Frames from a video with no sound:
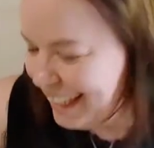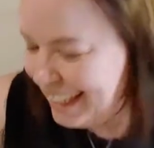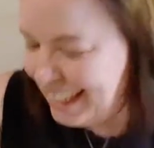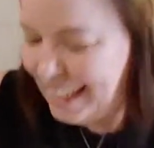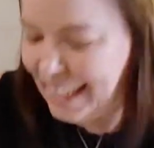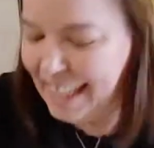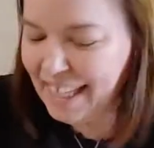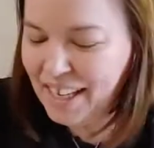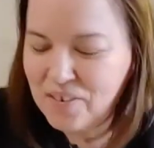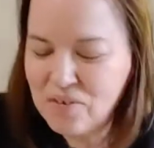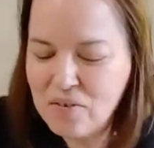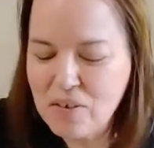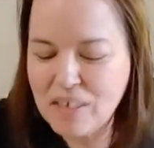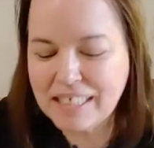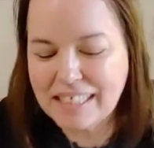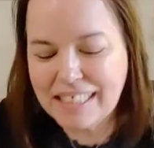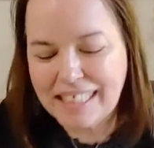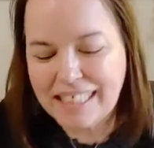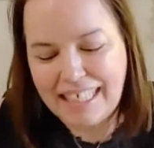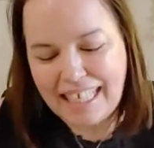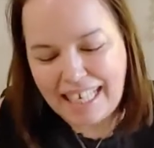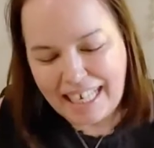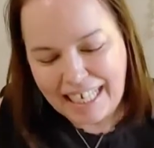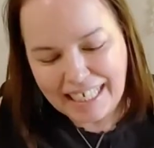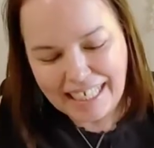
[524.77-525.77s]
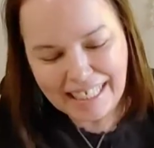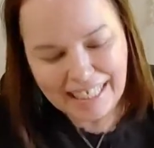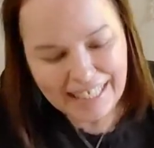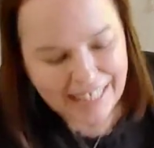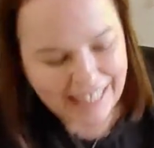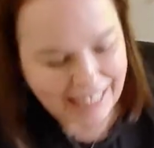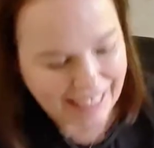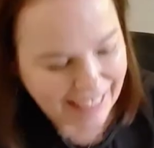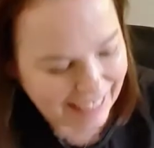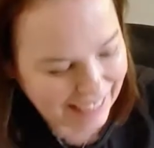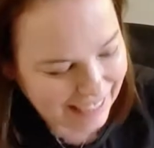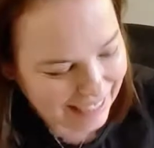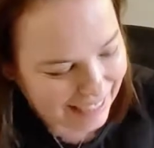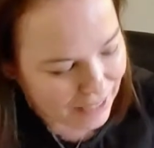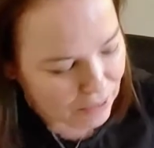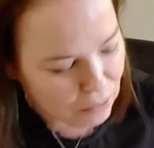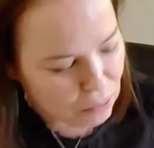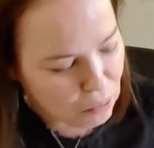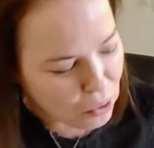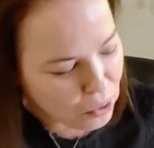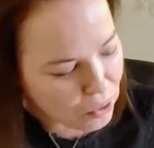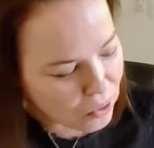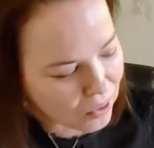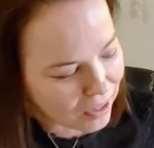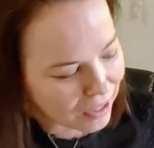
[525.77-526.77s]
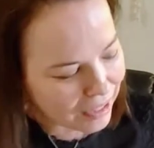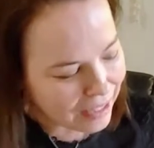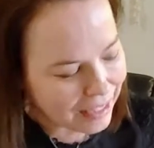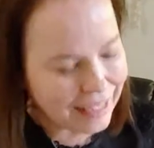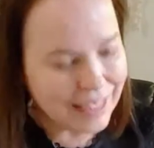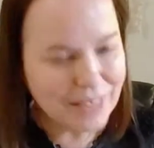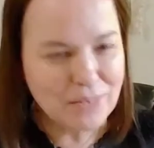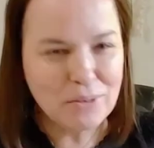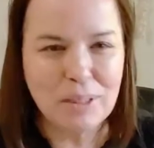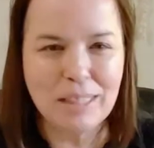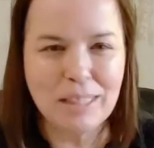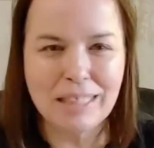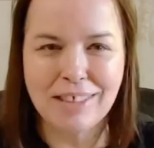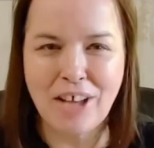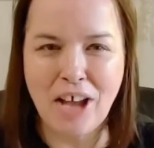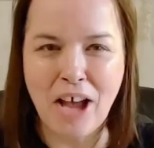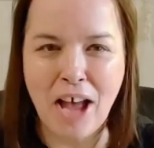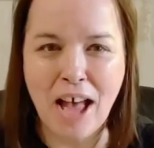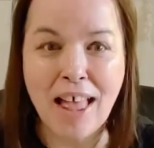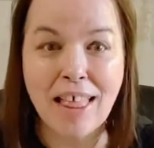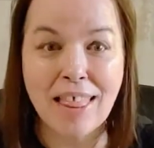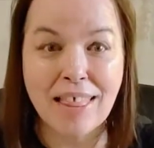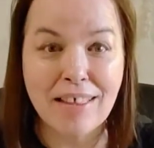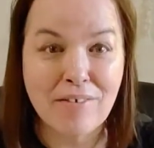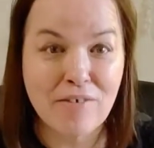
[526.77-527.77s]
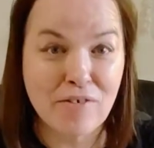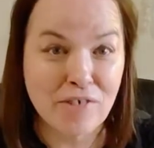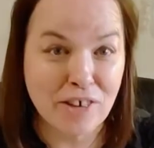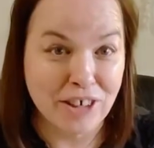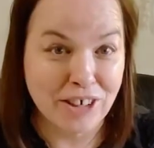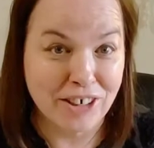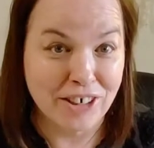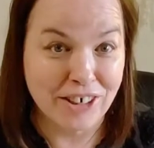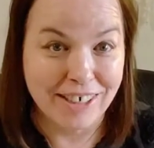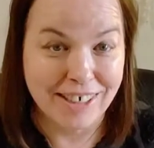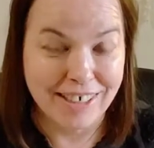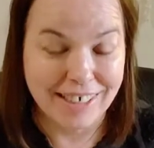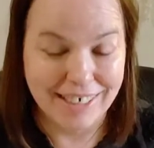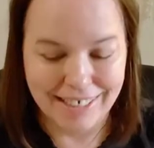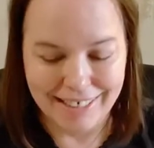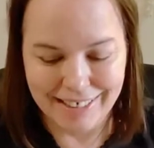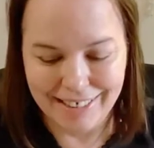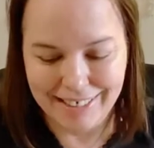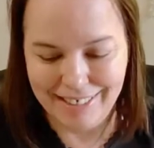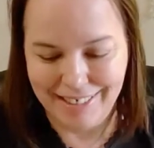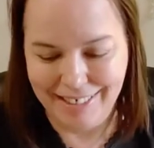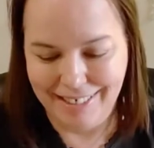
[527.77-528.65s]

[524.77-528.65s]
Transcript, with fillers: It wasn't anything important. It was Oliver.